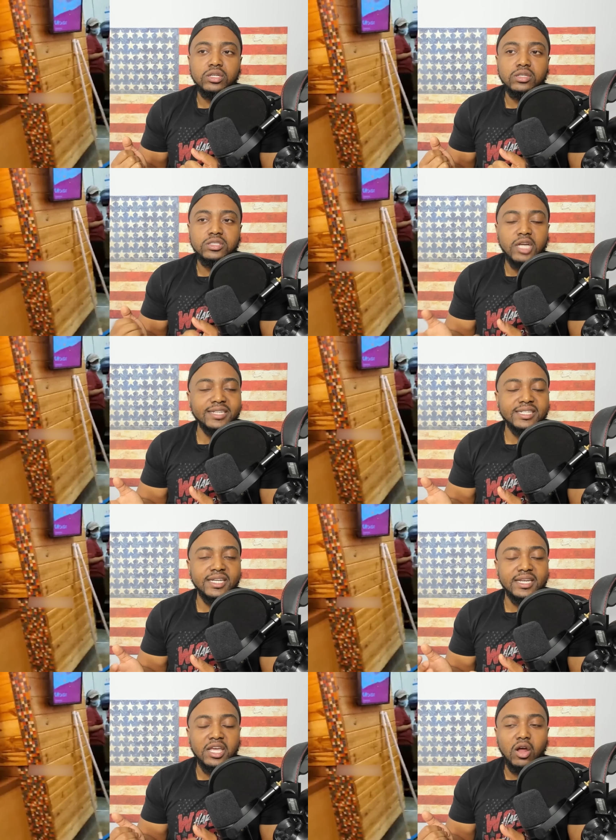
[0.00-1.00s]

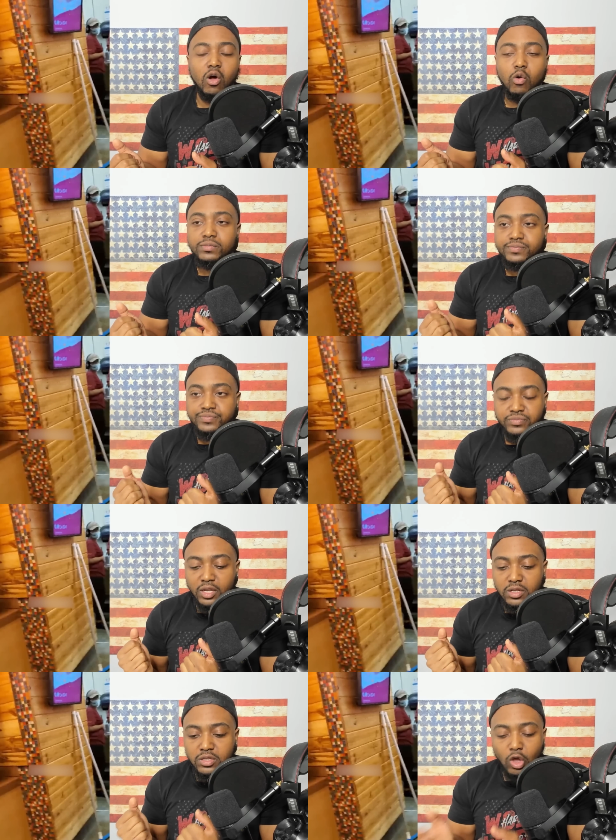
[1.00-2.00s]
doesn't, you know,
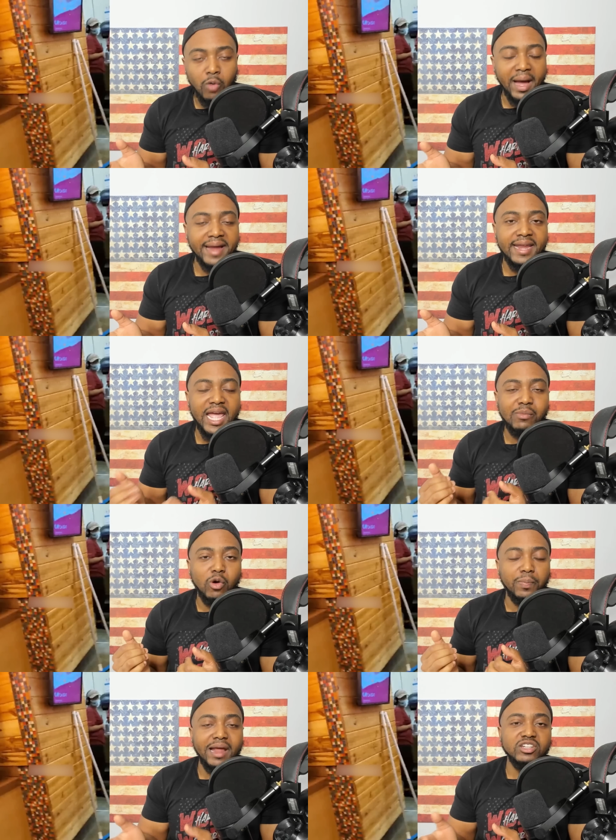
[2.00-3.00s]
know my name
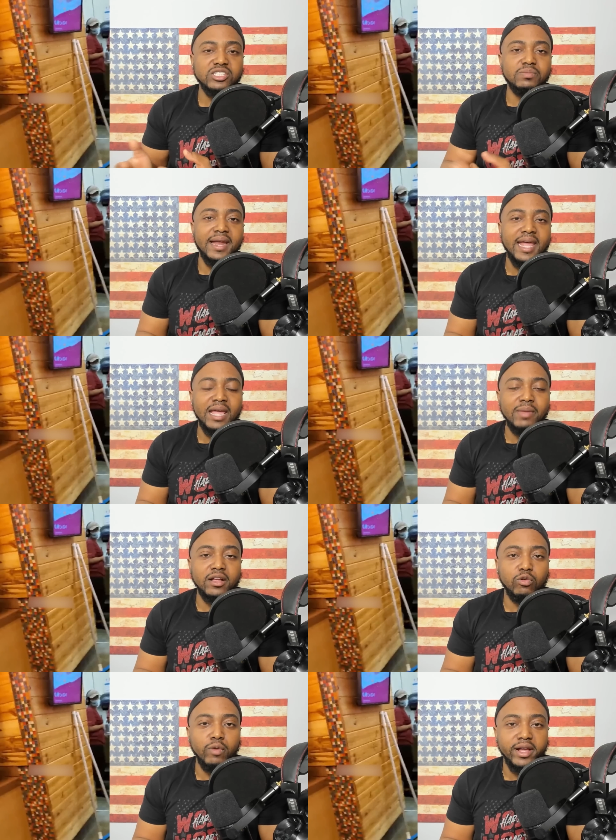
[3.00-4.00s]
or pronounces my name
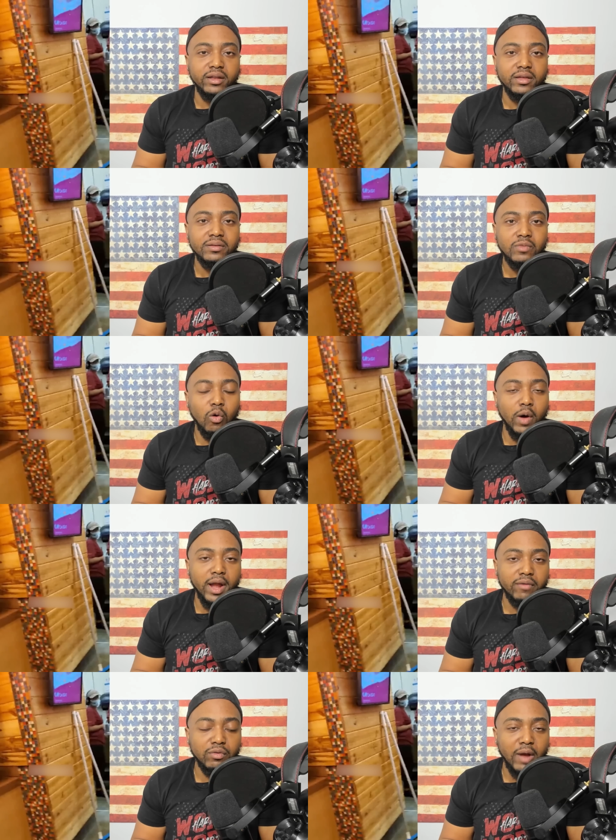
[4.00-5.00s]
incorrectly or
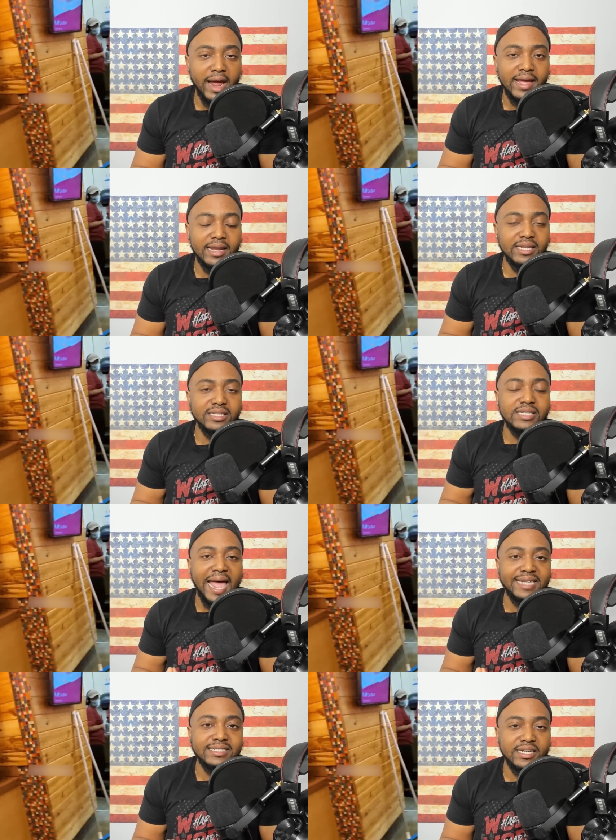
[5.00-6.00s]
whatever, right? it, it is an
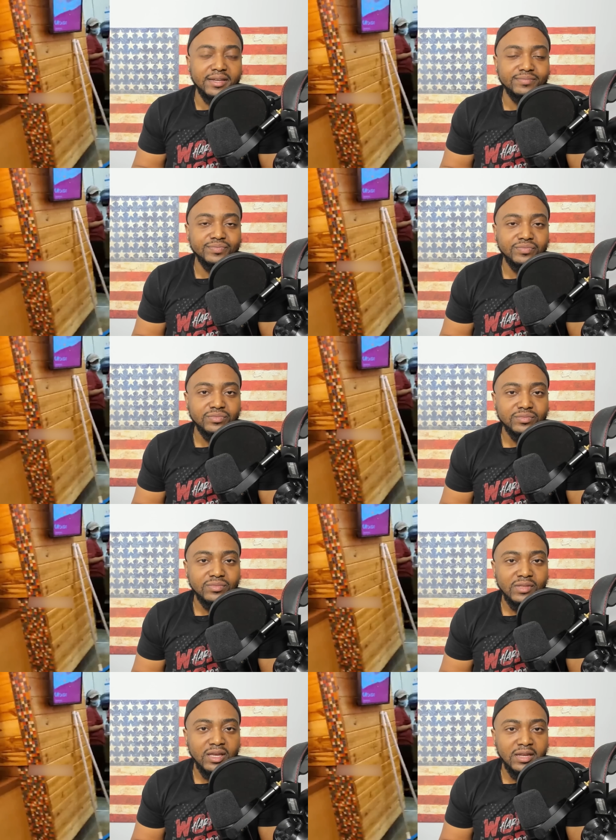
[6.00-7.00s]
accident.
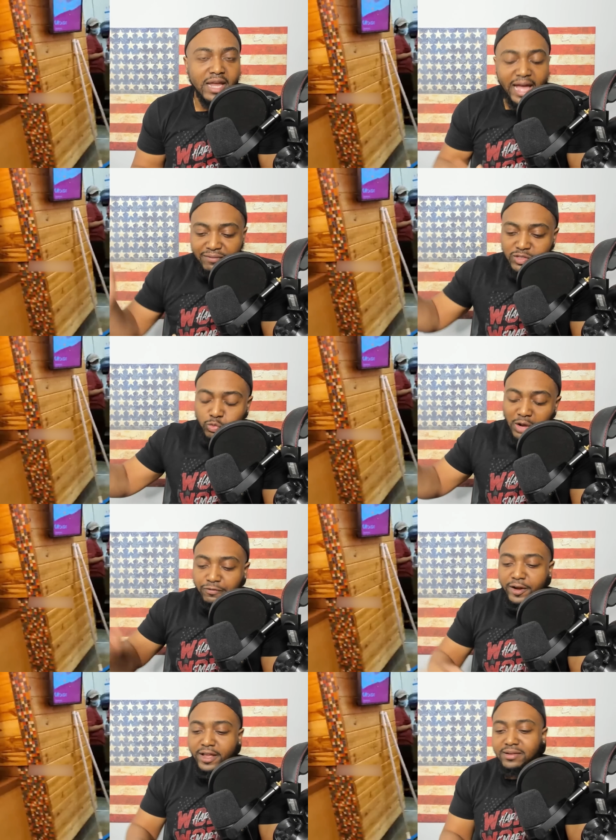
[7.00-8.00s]
Now I have this one friend,